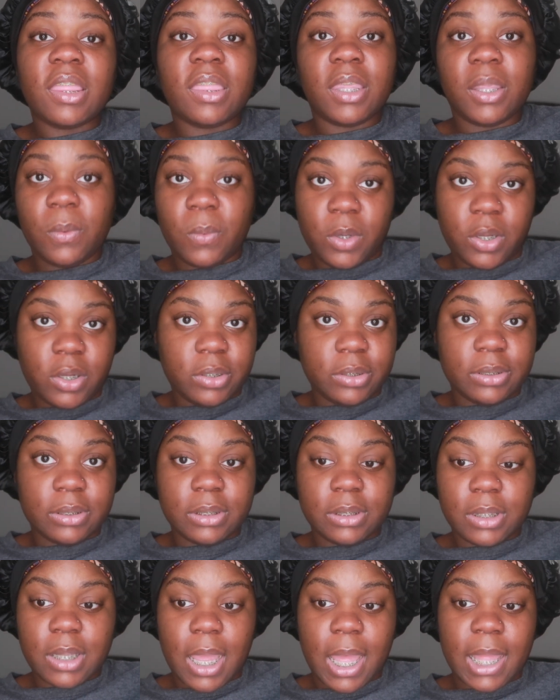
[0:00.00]
the
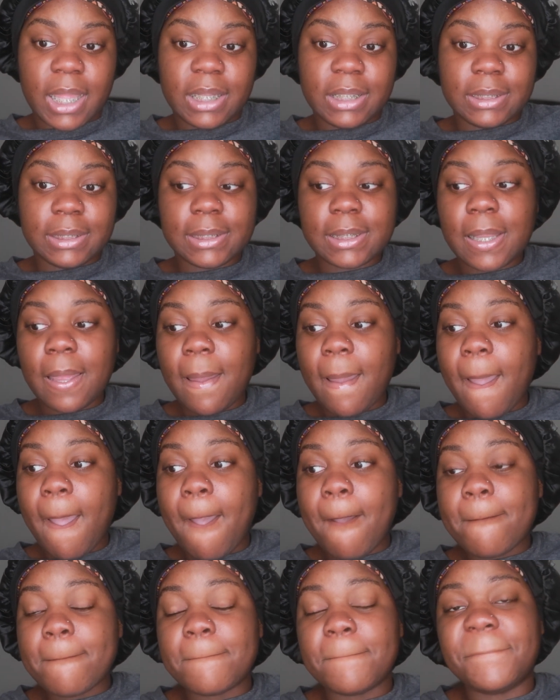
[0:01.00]
worst, guys.
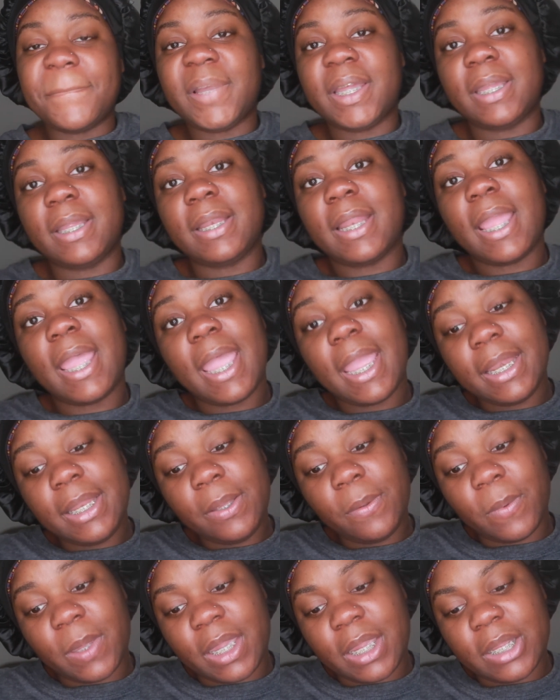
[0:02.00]
But
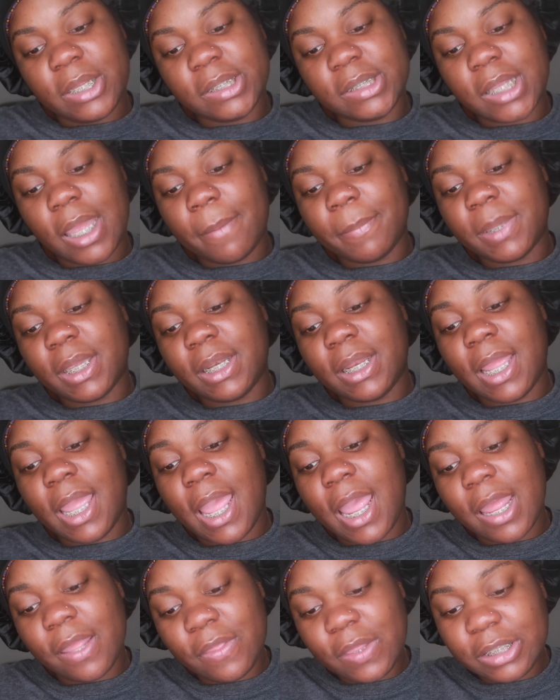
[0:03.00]
anyways, I'm going
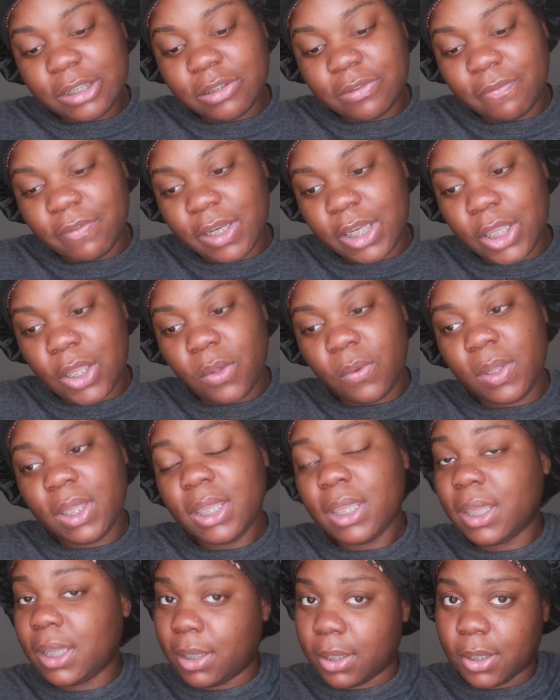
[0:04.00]
to end this video
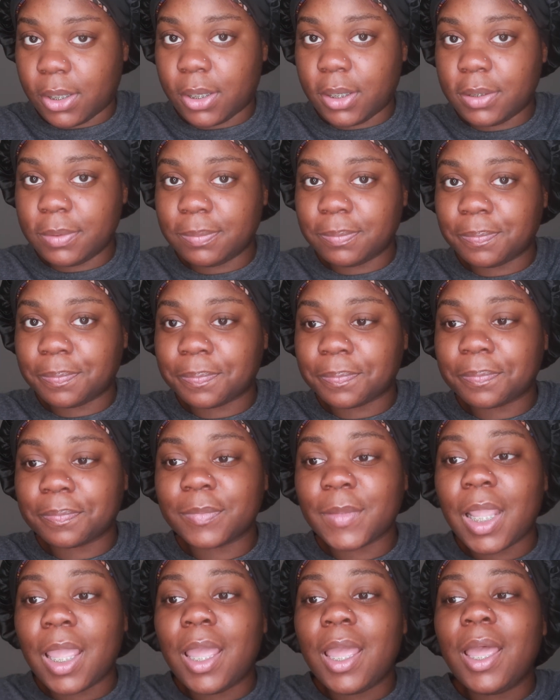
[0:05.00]
here.
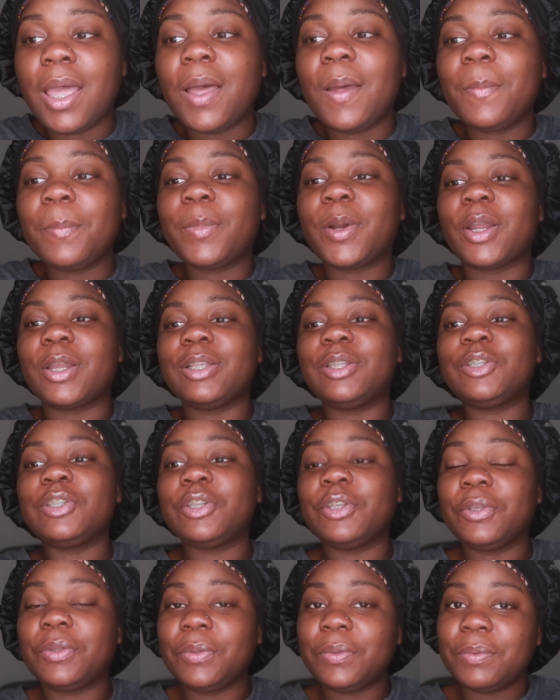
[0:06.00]
Part
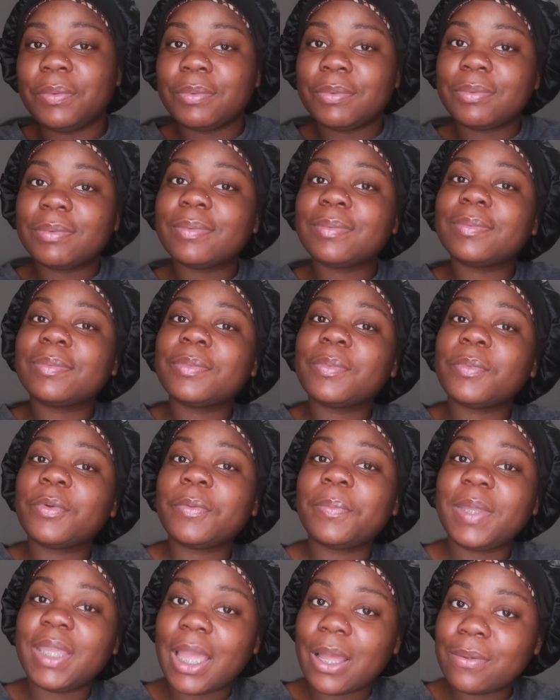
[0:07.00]
two
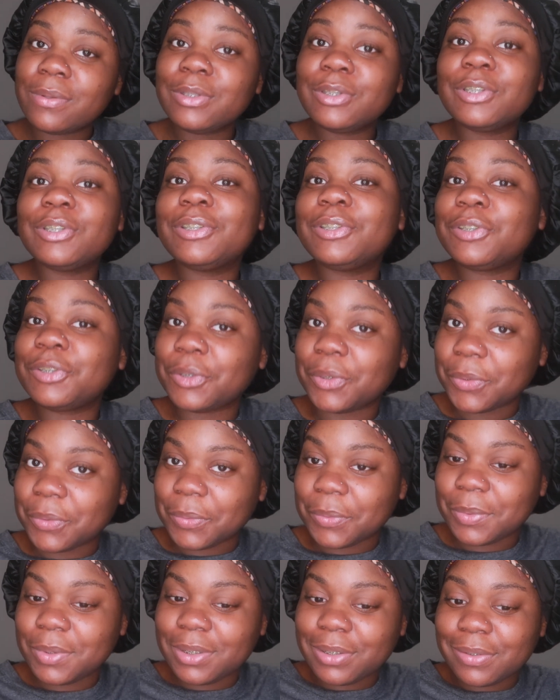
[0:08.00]
will be out
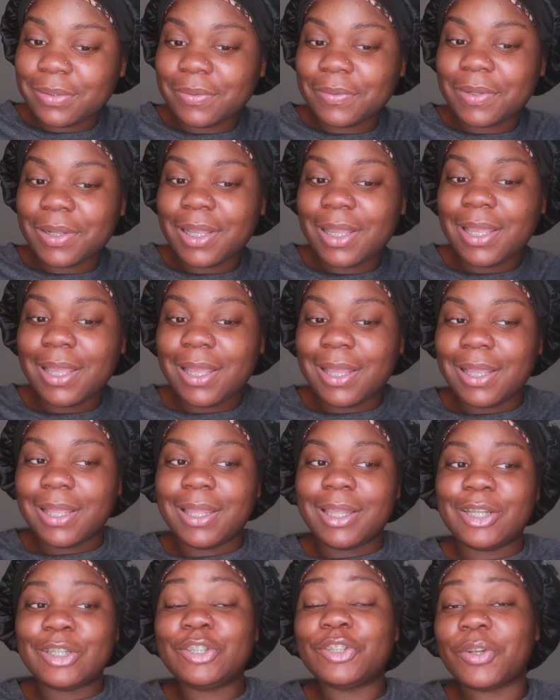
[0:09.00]
soon
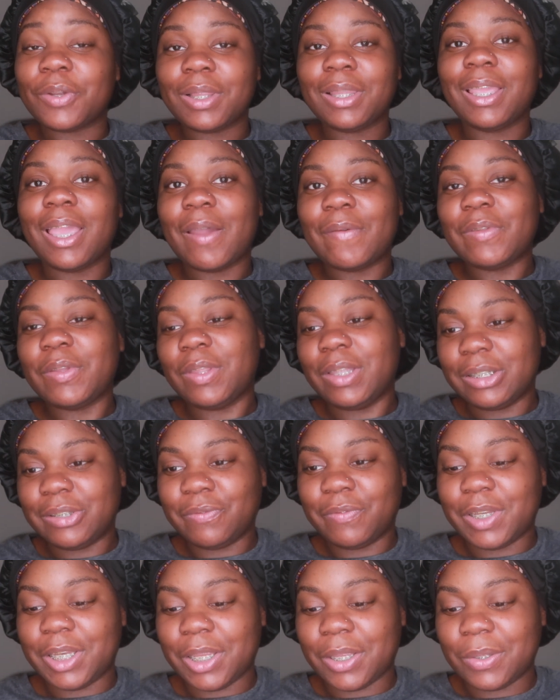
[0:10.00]
shortly after
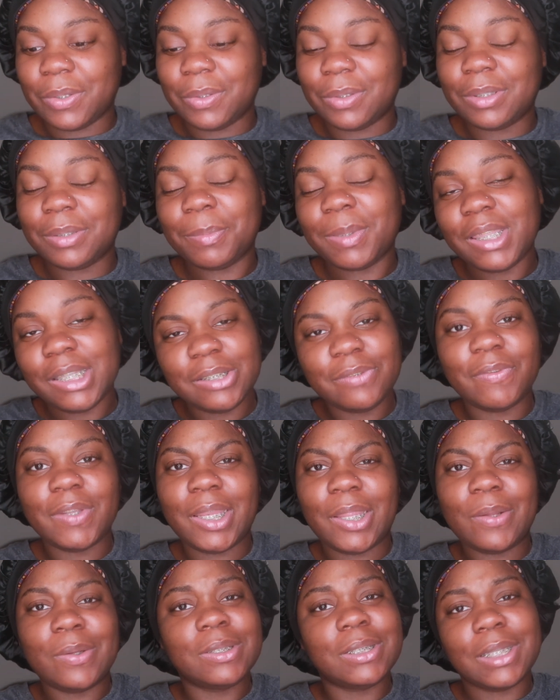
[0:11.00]
this video but this
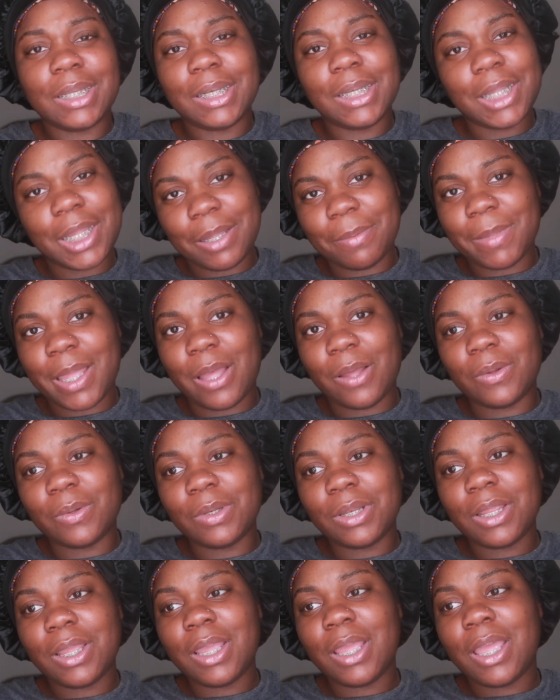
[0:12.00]
video isn't going to come
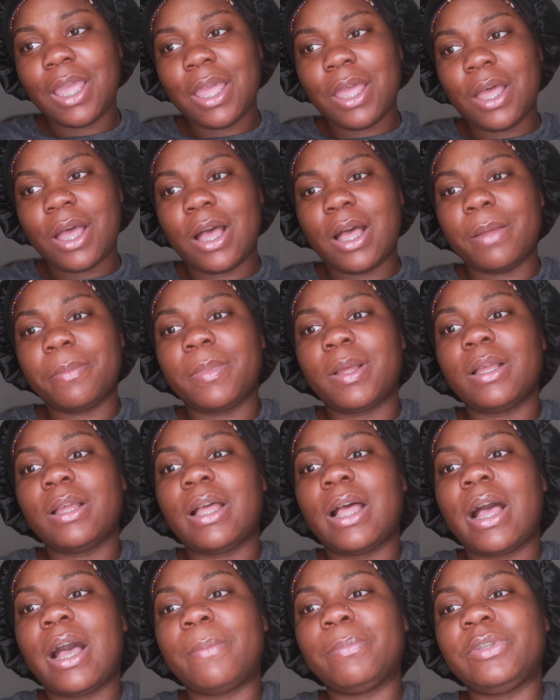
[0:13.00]
out um,
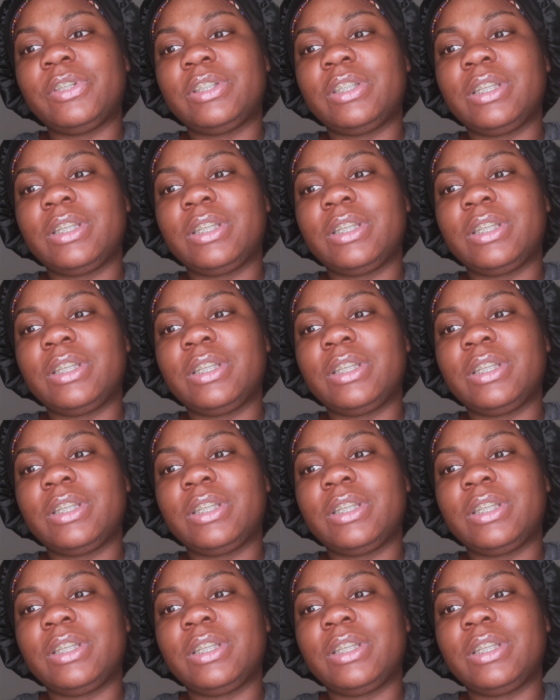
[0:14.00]
i'm